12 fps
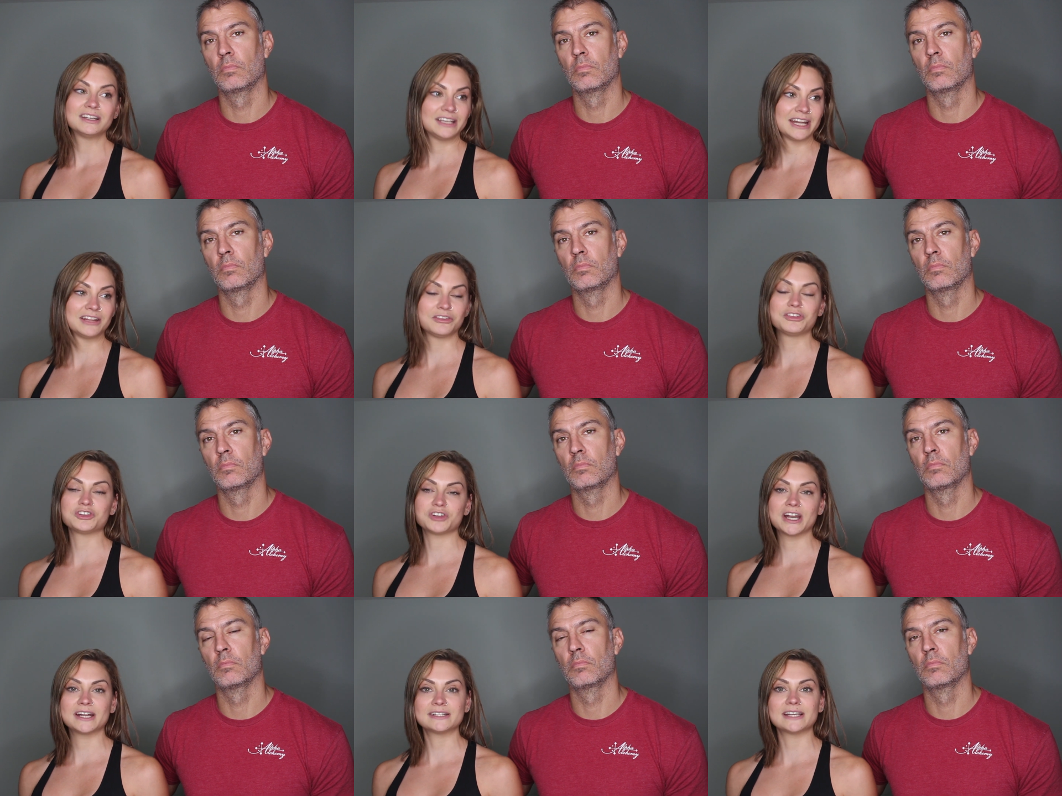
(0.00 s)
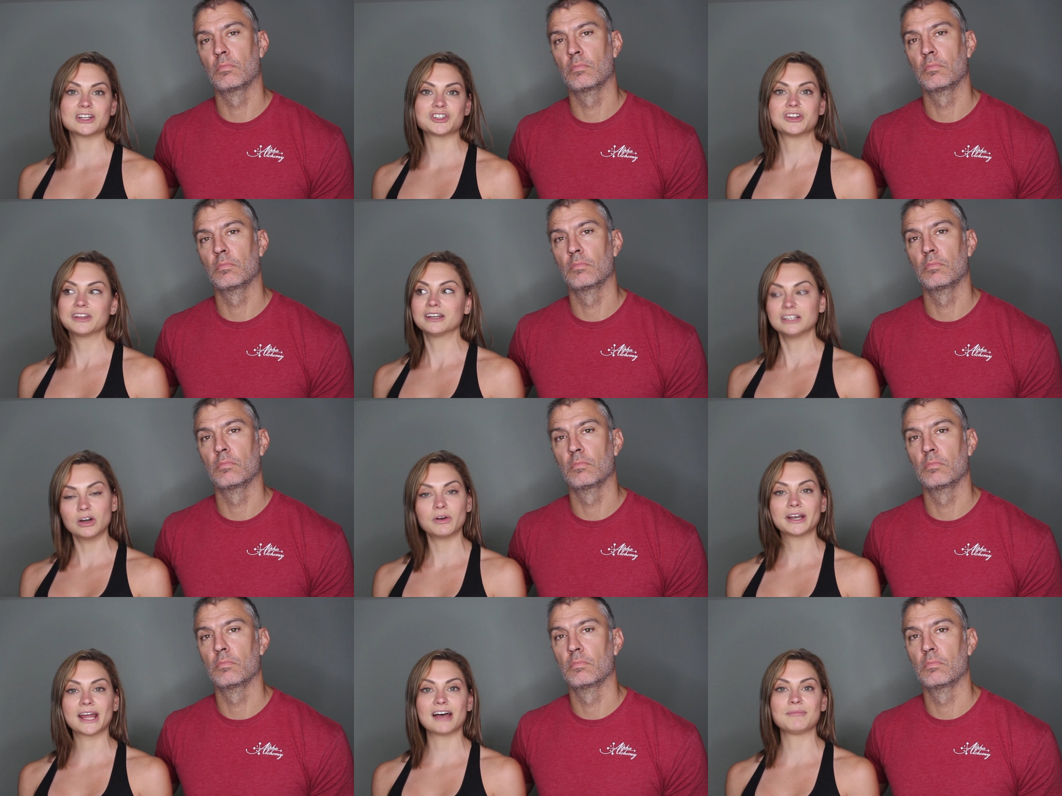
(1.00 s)
Speaker 1: getting through this training session and then
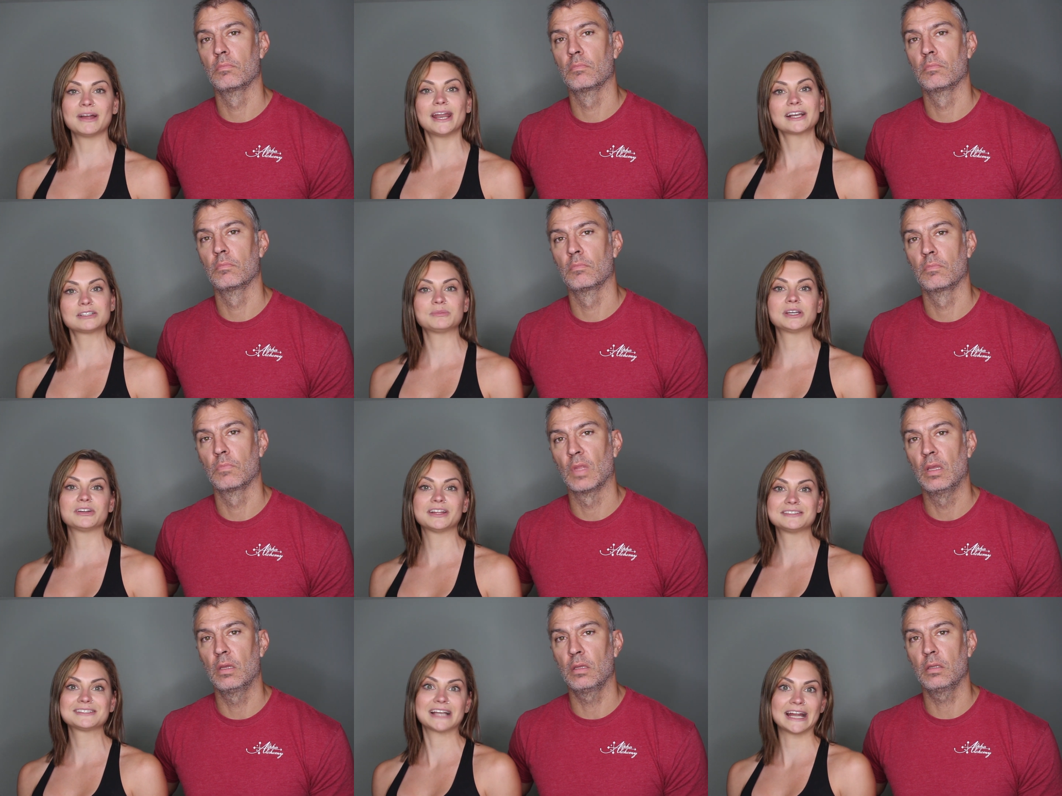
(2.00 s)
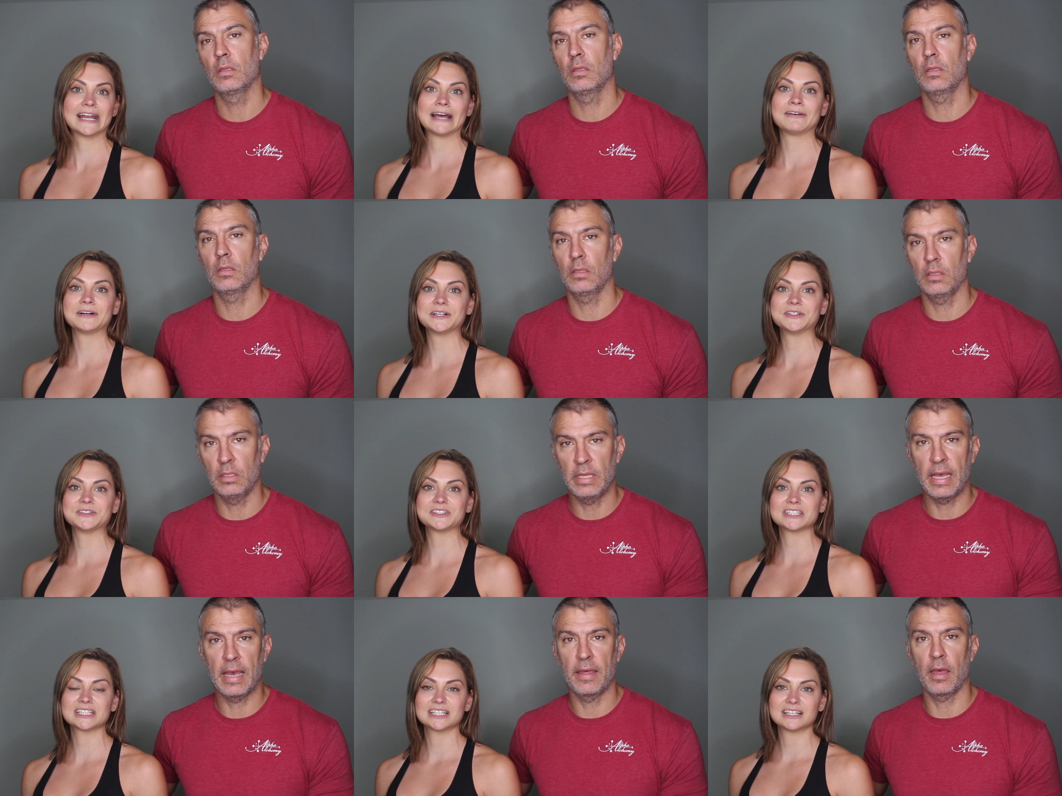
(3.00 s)
going to have my next meal. That's kind of how it goes.
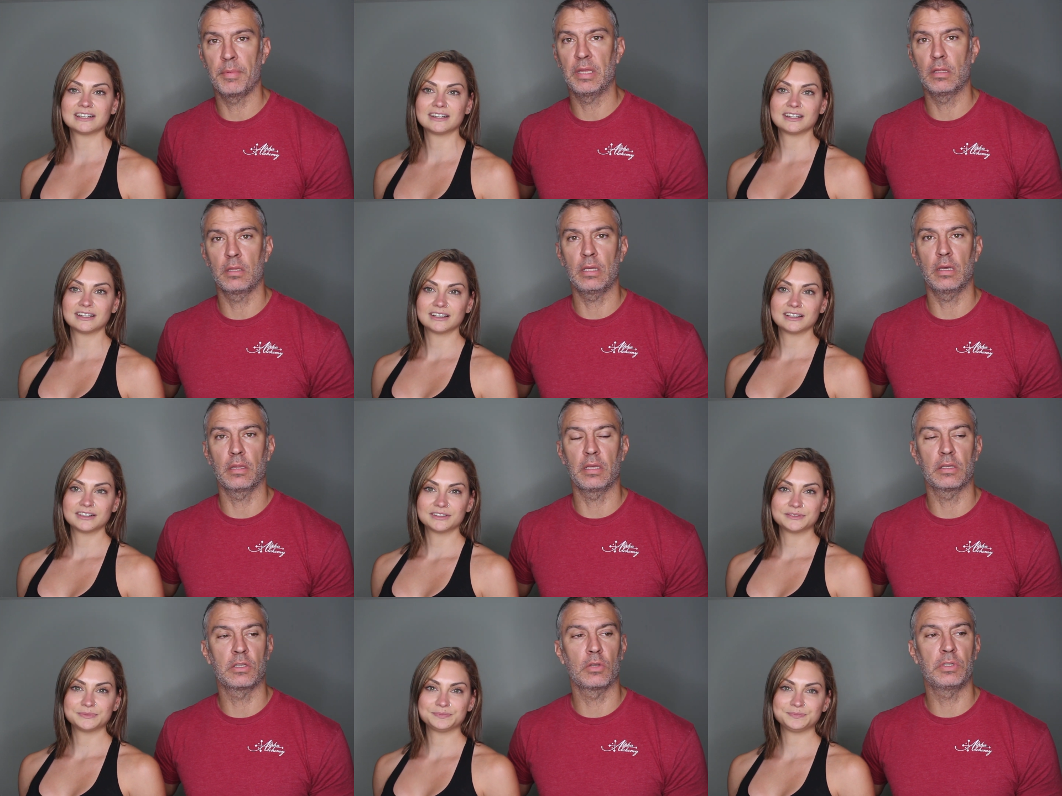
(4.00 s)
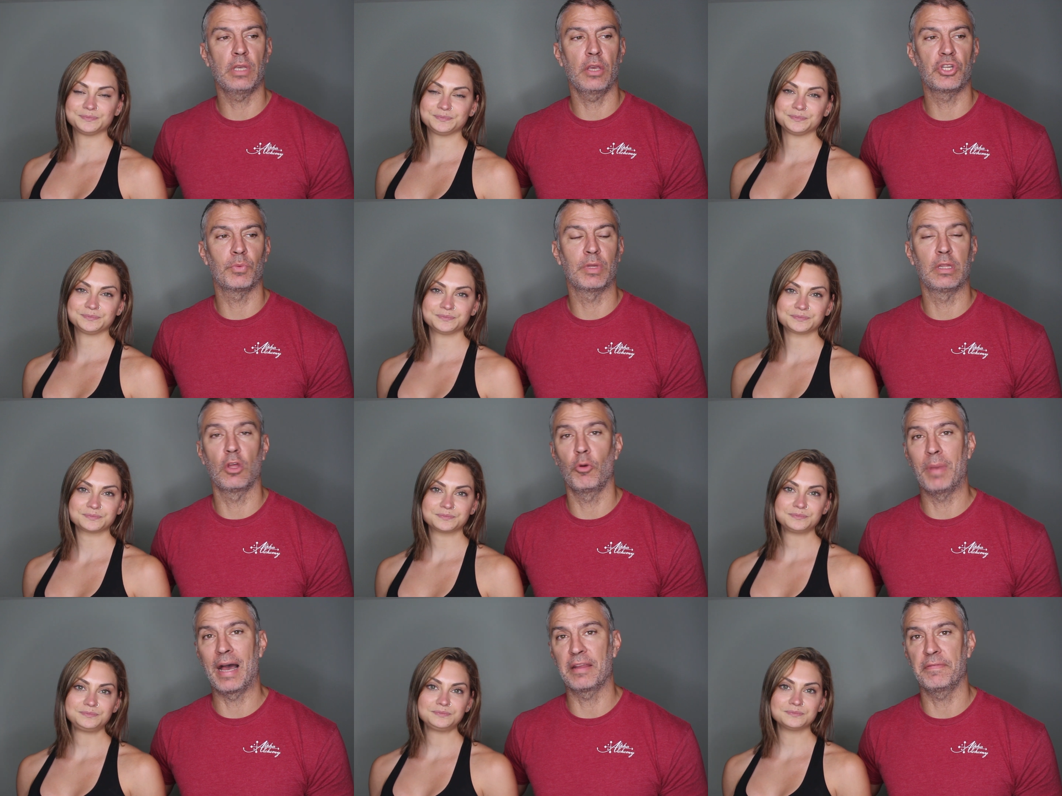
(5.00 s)
Speaker 2: Yeah, I mean, the association with
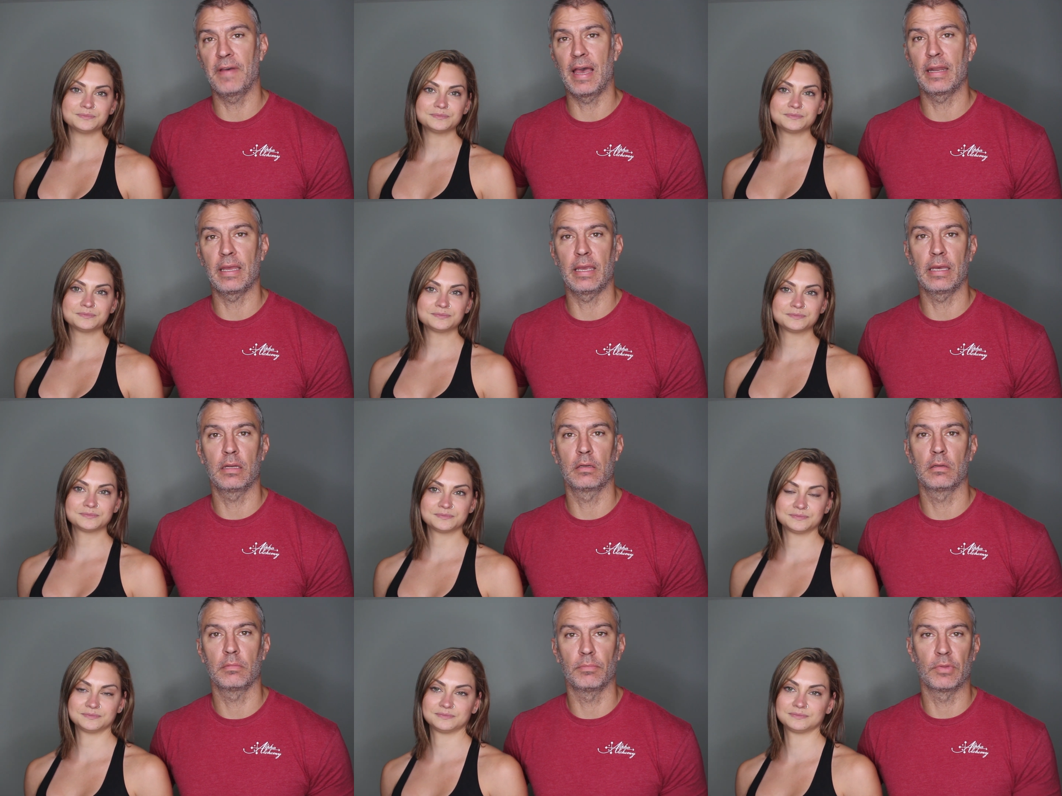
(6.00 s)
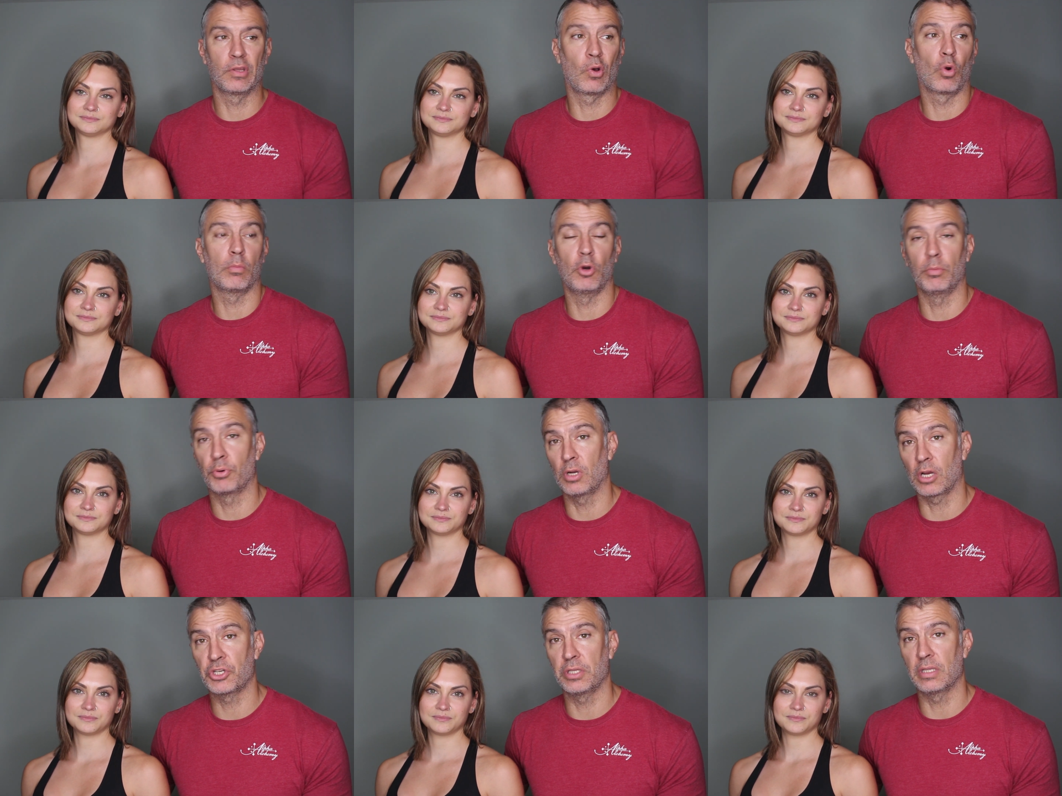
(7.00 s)
low body fat and the hormone
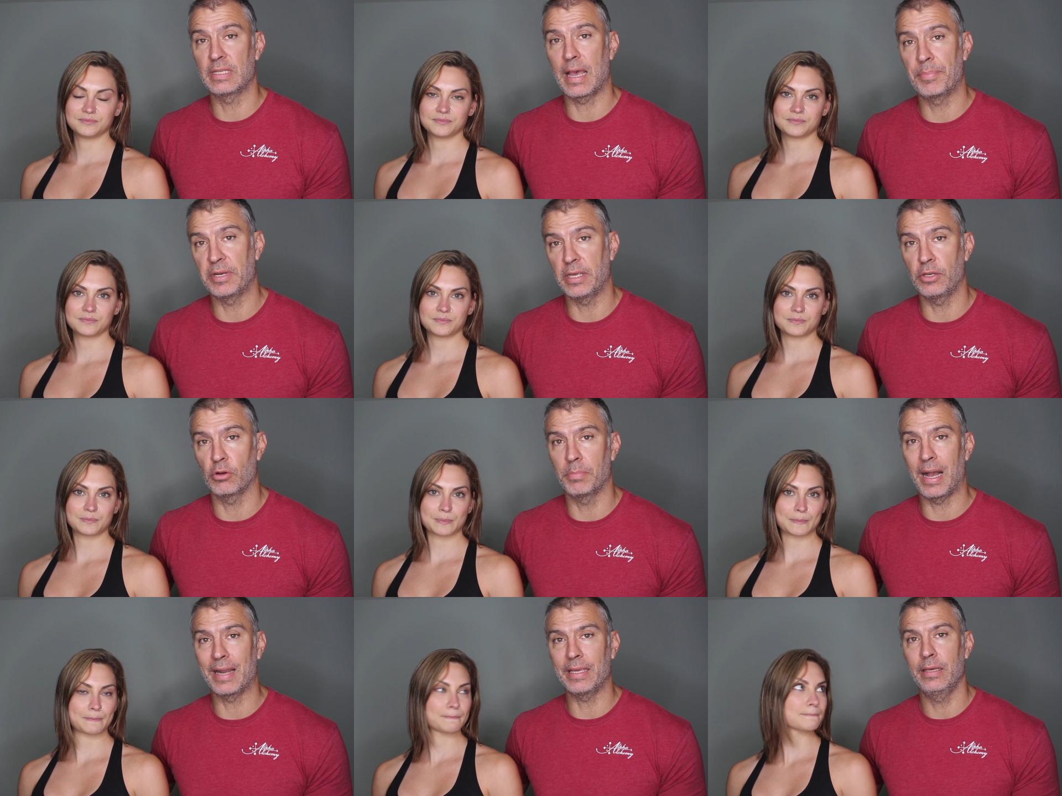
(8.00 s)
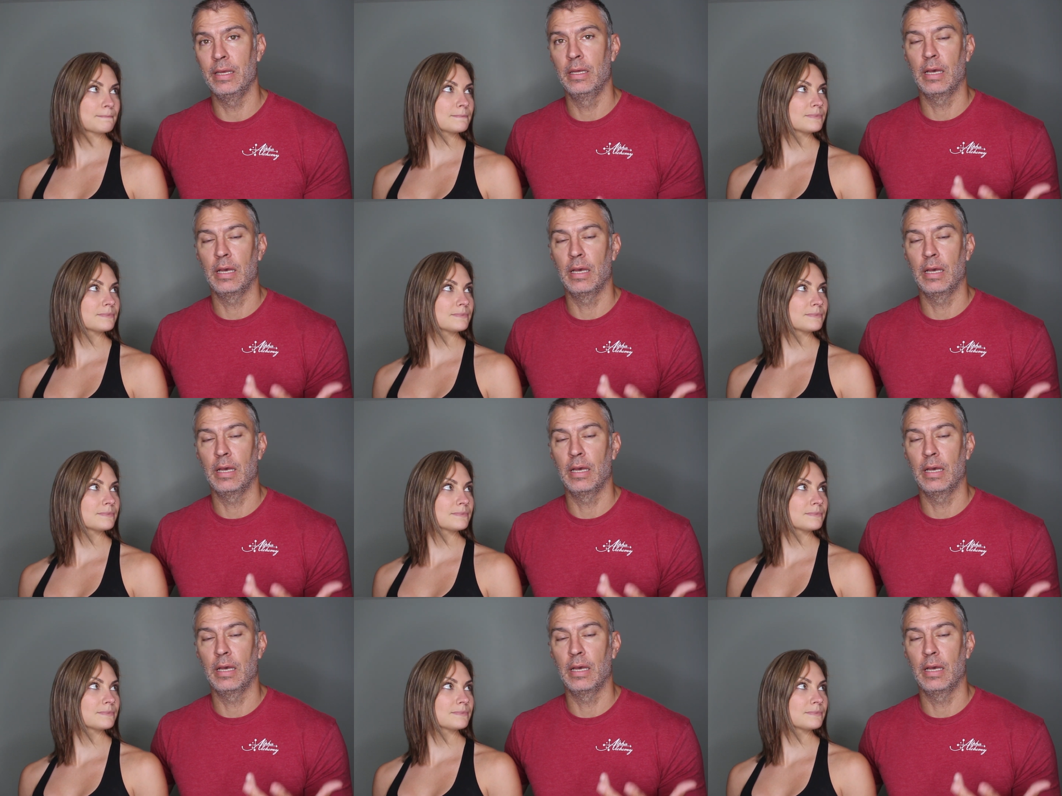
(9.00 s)
production that's happening in your body,